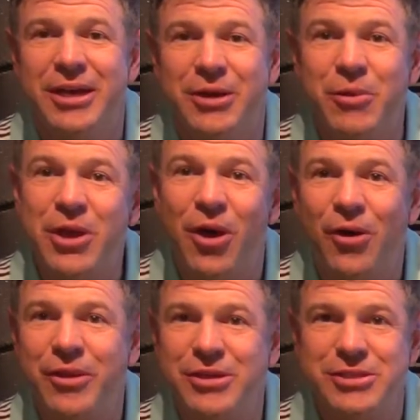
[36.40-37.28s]
We
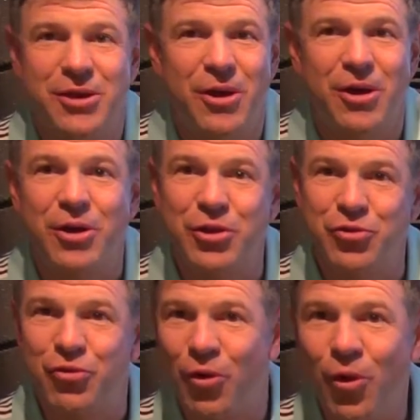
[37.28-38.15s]
call this our
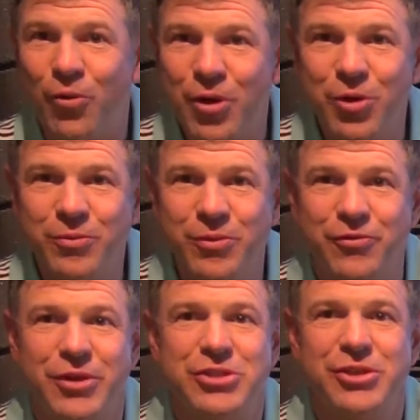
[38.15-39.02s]
control room
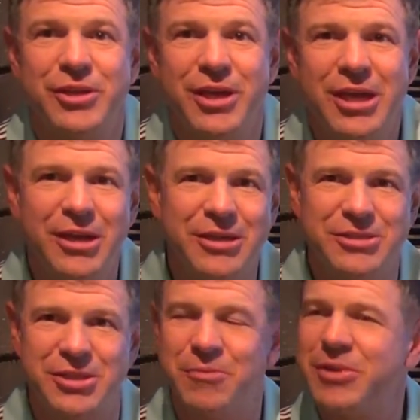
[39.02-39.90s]
officially.
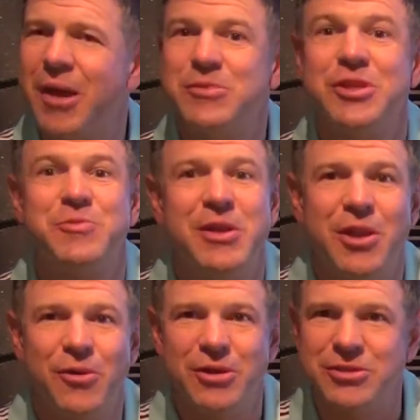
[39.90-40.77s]
Sometimes it's been
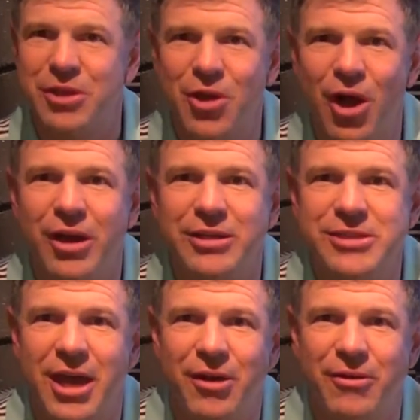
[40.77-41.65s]
known as the conning
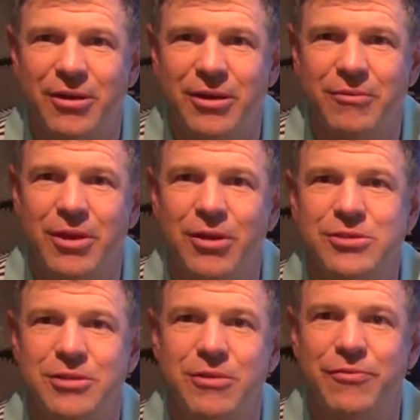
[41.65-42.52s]
tower, and we
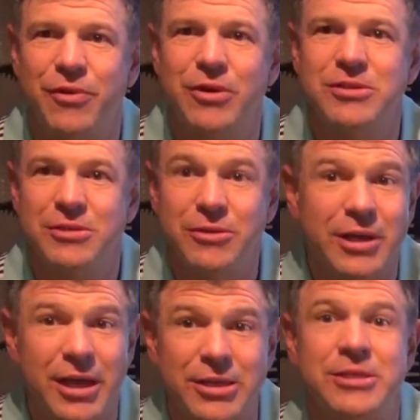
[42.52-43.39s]
also refer to
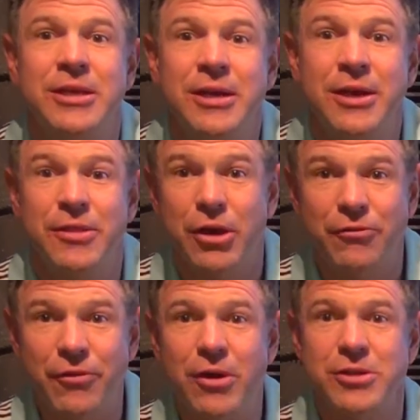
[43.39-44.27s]
it as
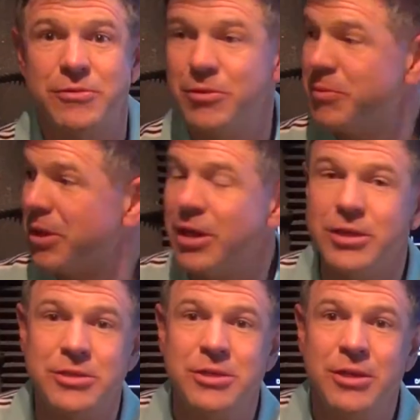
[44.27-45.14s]
the furnace room
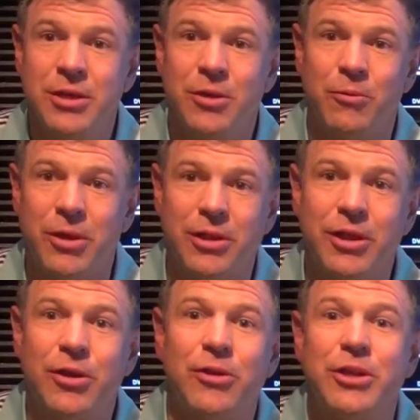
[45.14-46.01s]
because we
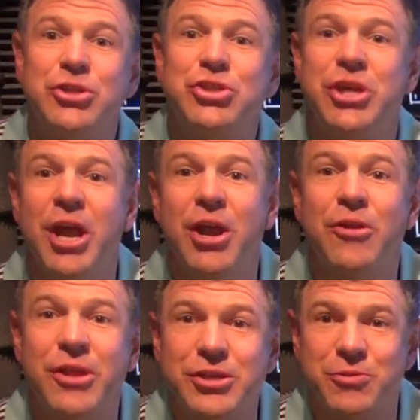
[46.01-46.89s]
literally
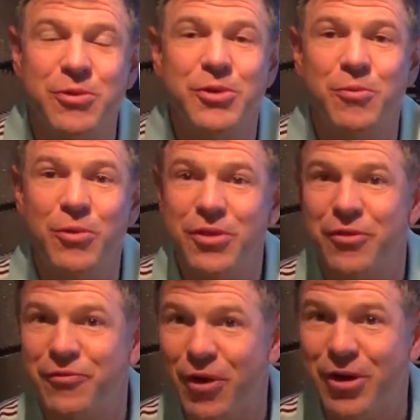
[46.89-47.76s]
share this room with
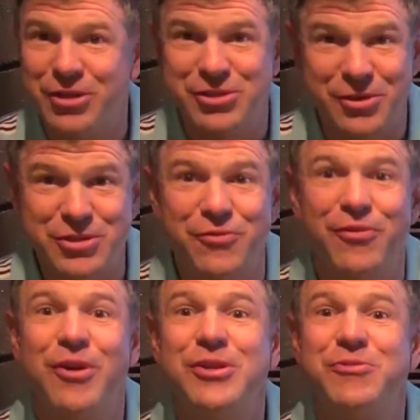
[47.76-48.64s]
a furnace. So it's a
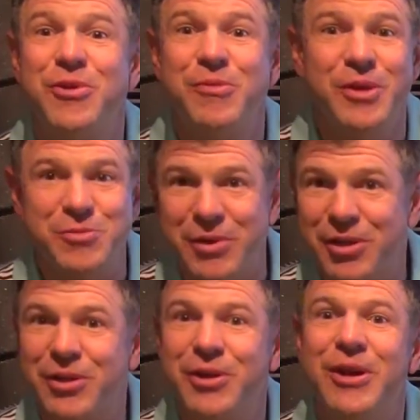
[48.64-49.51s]
furnace room that's
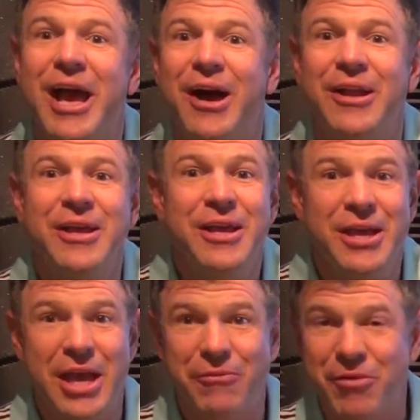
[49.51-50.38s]
been cleared out,
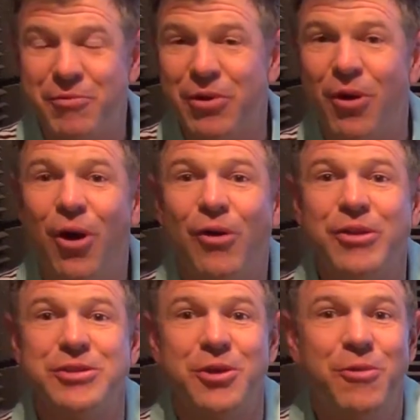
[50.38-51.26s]
and we've put all
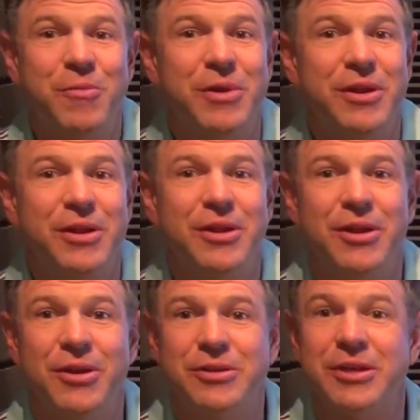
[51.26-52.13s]
this equipment in
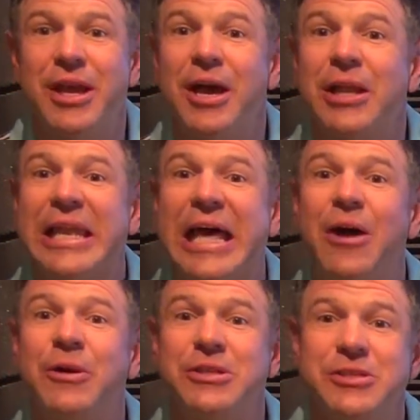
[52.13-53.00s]
here to kind of
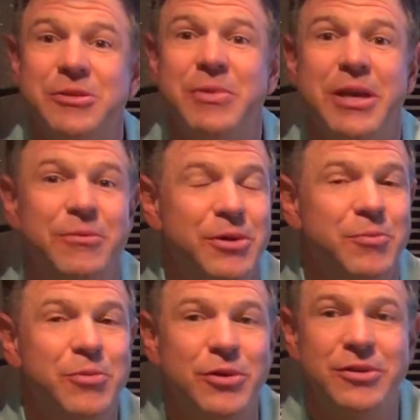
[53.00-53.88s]
allow us to be able
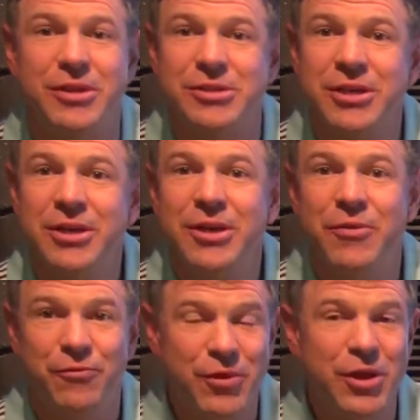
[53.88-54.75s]
to put this
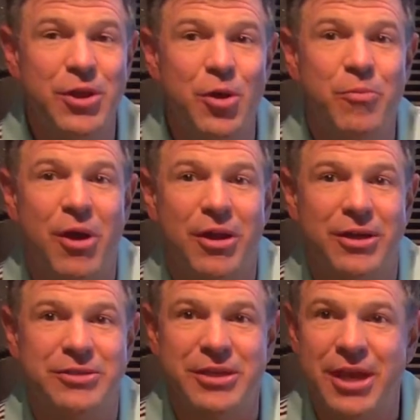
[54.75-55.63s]
video
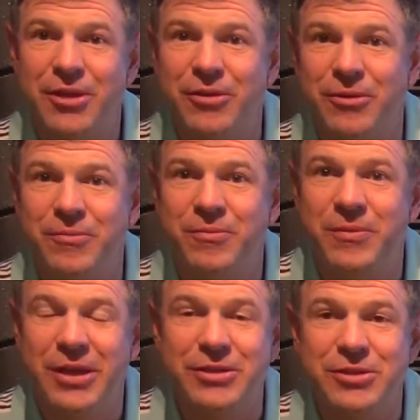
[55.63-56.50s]
product together
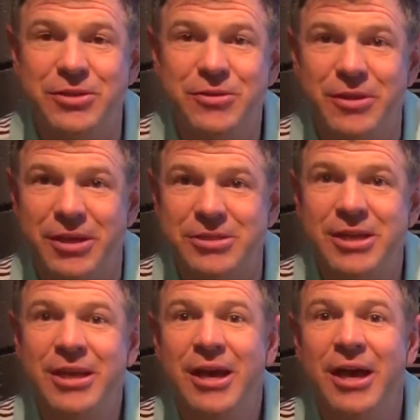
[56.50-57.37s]
and to do this.
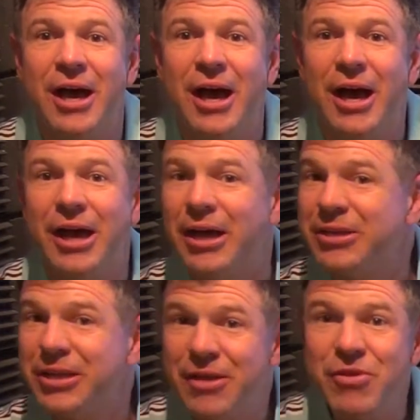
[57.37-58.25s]

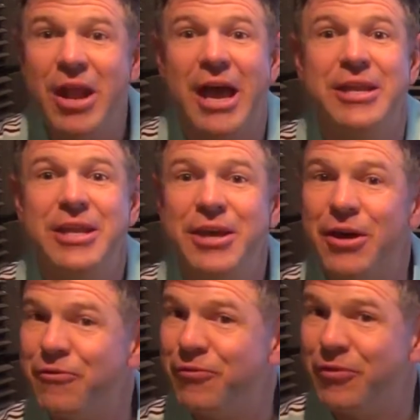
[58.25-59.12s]
To give you an
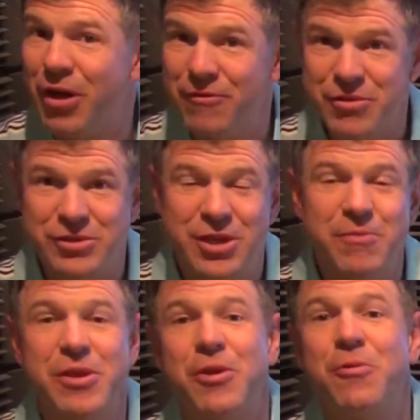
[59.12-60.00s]
idea of
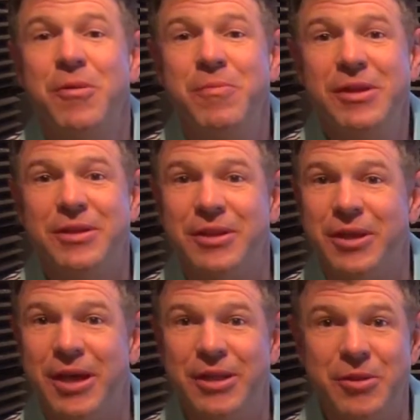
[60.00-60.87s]
some of the equipment
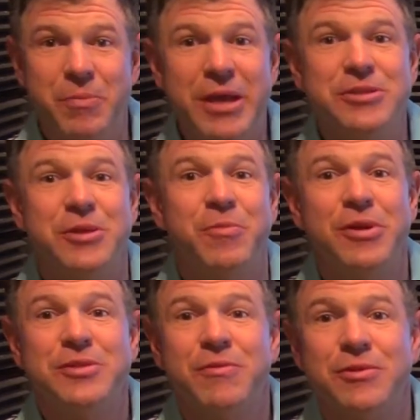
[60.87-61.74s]
and the basic
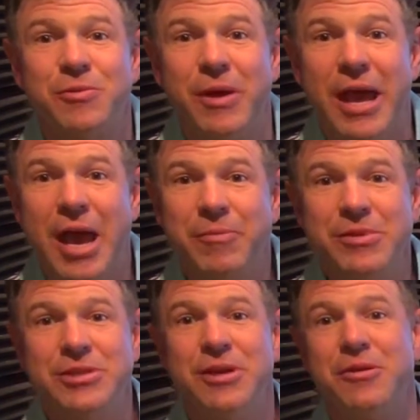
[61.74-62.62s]
principles of what
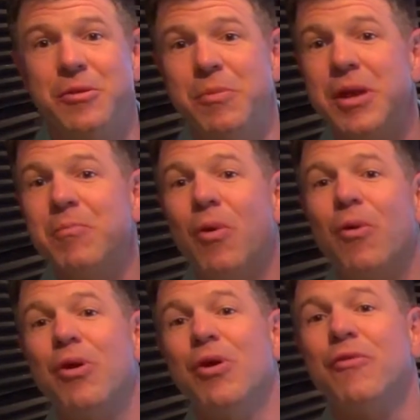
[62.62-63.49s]
happens here, the big
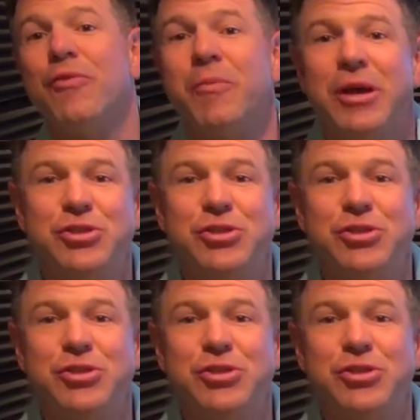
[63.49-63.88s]
board over my